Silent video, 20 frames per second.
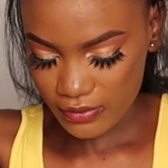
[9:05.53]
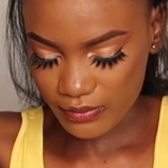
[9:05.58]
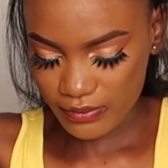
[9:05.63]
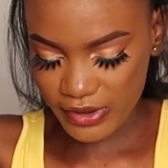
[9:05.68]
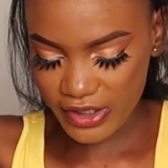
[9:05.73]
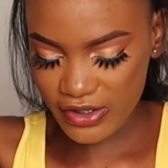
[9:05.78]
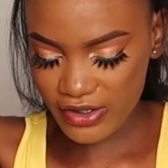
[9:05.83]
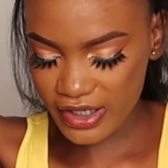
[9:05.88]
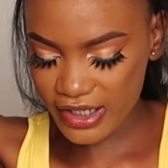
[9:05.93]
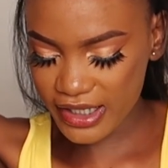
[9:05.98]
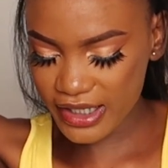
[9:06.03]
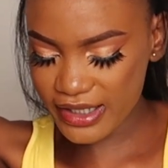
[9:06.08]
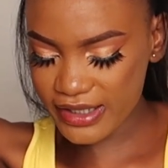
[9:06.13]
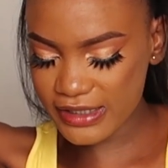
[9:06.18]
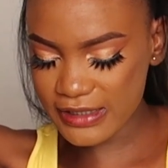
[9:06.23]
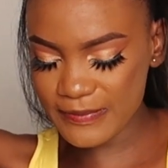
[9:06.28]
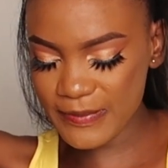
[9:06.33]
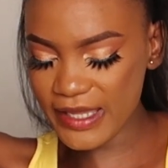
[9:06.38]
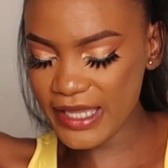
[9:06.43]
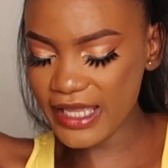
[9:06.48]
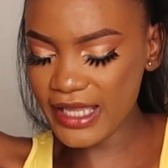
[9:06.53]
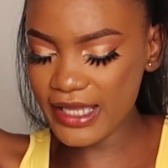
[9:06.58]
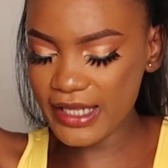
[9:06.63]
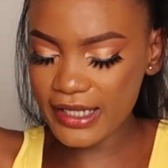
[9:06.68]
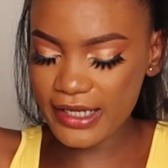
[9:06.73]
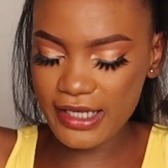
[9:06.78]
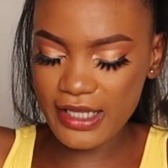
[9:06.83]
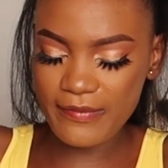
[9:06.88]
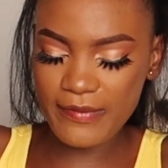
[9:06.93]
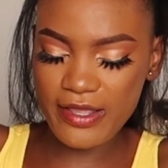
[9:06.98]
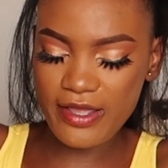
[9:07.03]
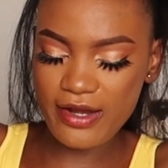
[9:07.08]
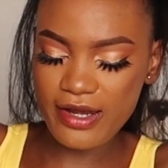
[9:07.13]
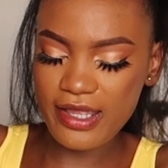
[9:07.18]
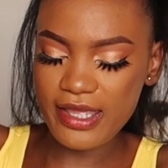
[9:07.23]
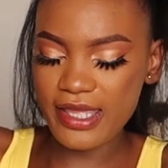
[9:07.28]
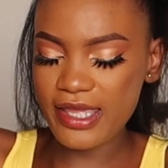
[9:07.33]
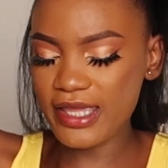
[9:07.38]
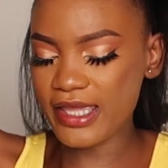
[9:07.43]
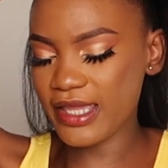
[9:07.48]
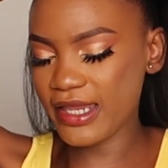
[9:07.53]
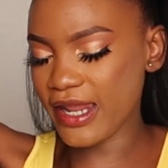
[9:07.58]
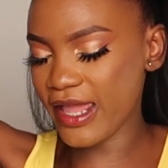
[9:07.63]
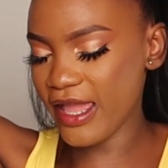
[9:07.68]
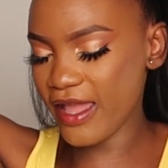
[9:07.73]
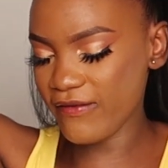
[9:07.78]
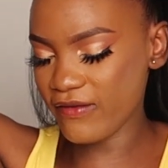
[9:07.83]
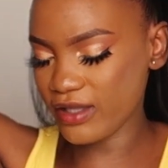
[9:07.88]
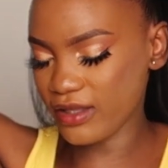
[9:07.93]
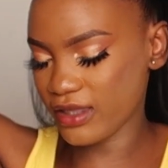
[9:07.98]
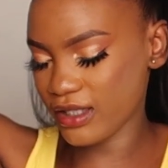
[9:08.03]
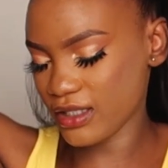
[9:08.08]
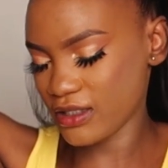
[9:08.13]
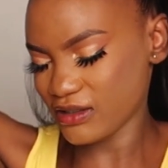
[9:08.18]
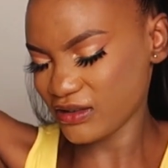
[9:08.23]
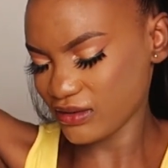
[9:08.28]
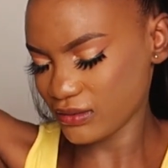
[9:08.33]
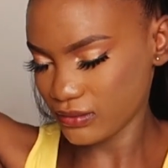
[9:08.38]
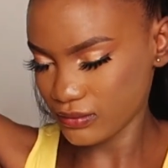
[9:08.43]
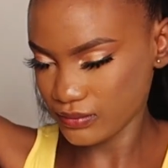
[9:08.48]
Beauty is pain and beauty in everything.